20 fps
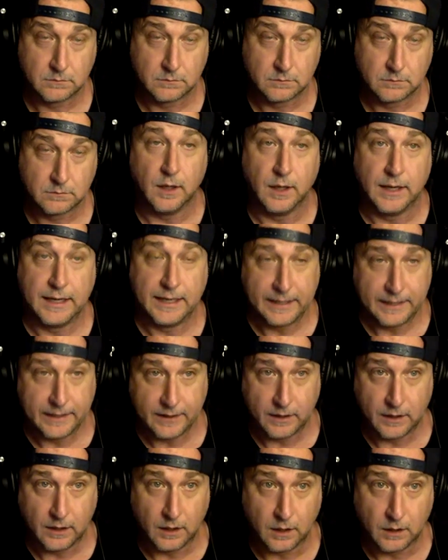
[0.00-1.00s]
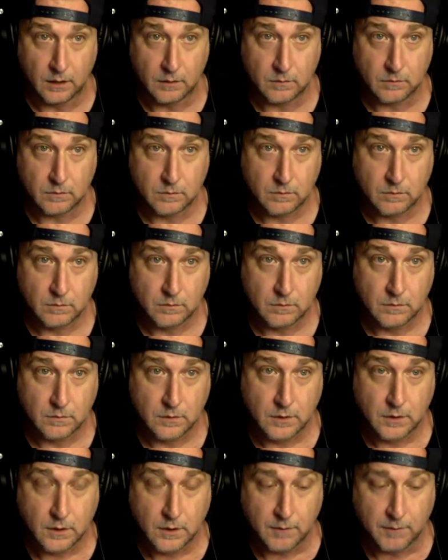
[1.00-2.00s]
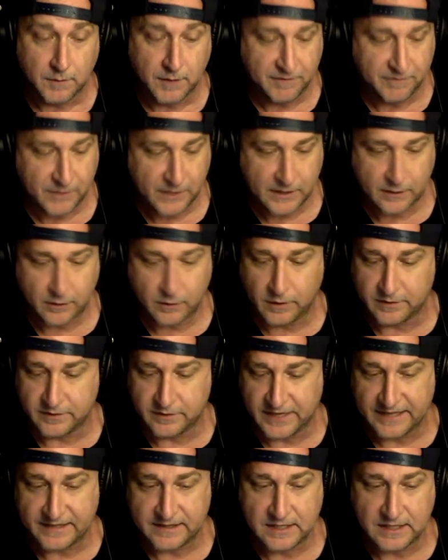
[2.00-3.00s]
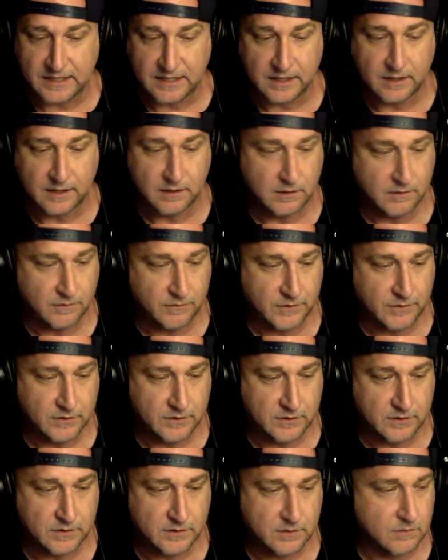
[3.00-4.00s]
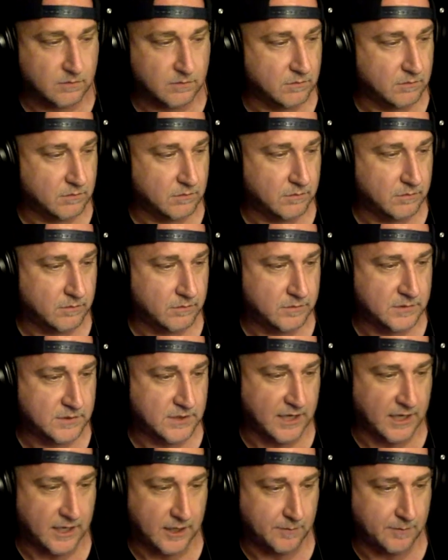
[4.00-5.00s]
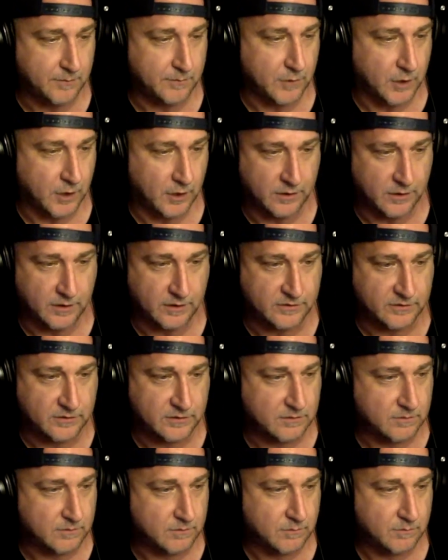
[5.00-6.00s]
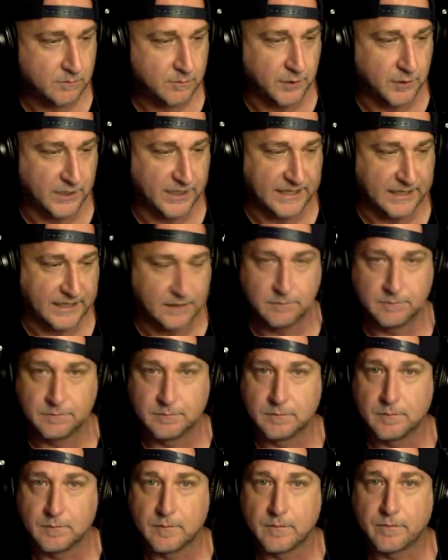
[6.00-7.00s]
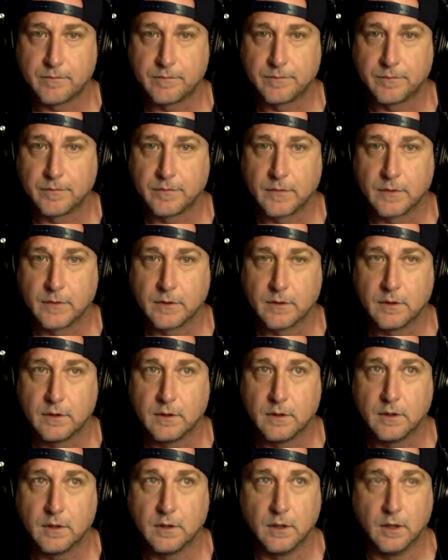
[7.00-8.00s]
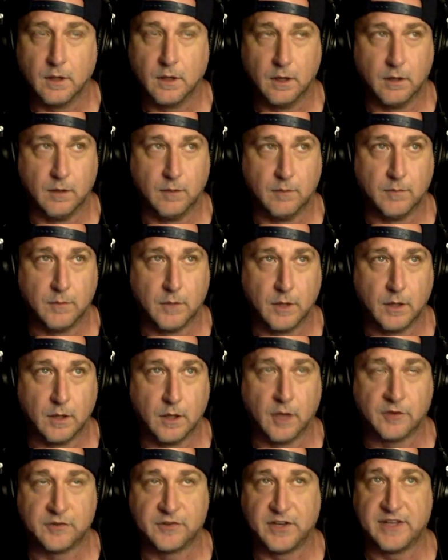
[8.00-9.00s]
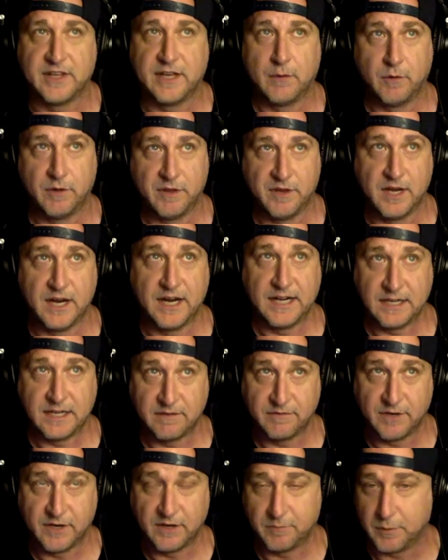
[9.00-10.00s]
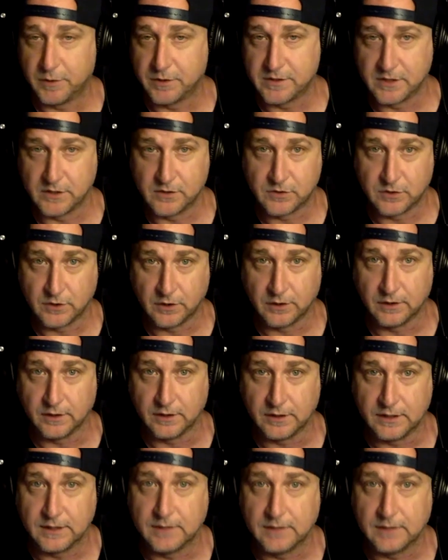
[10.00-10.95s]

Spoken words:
My father is at the end of his time on this plane. I'll say that with 95% certainty.